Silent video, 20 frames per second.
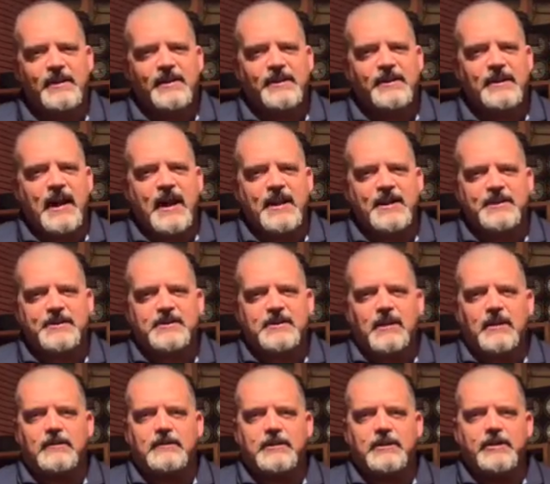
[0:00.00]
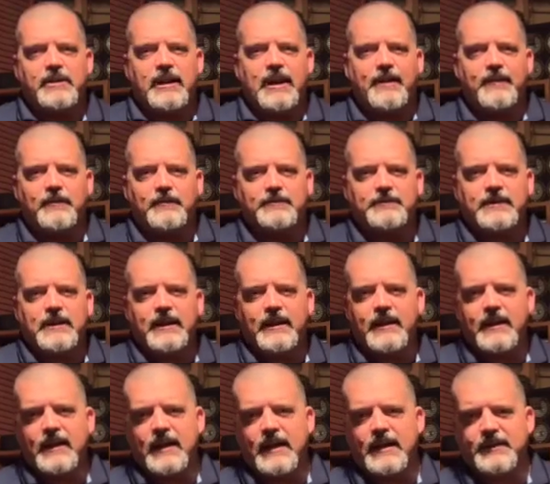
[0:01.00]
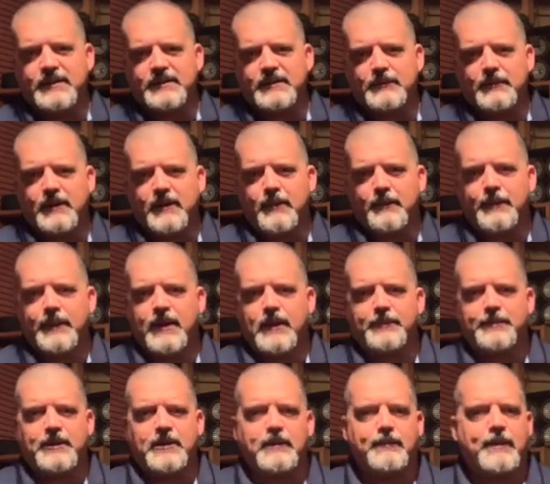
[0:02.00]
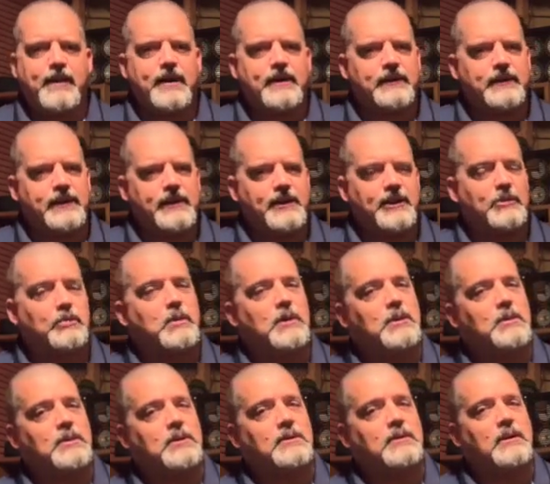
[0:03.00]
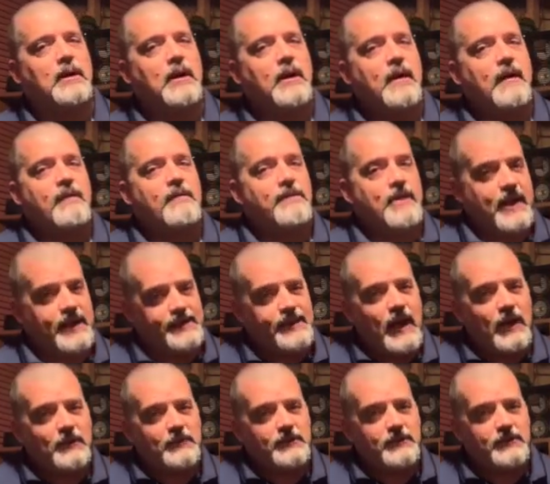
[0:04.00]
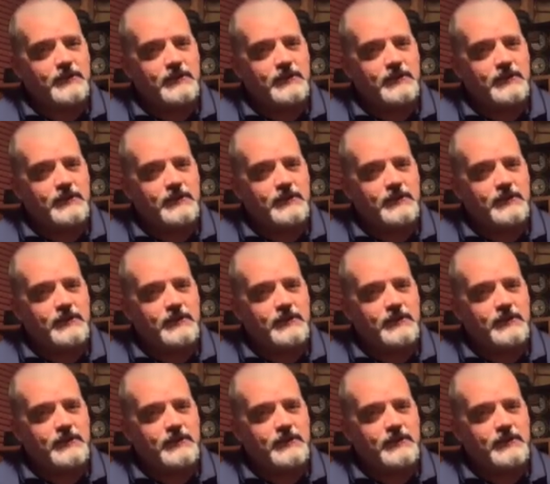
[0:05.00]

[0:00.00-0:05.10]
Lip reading: not as colored, I don't think, as some other pickups like the Bartolini's. We will find out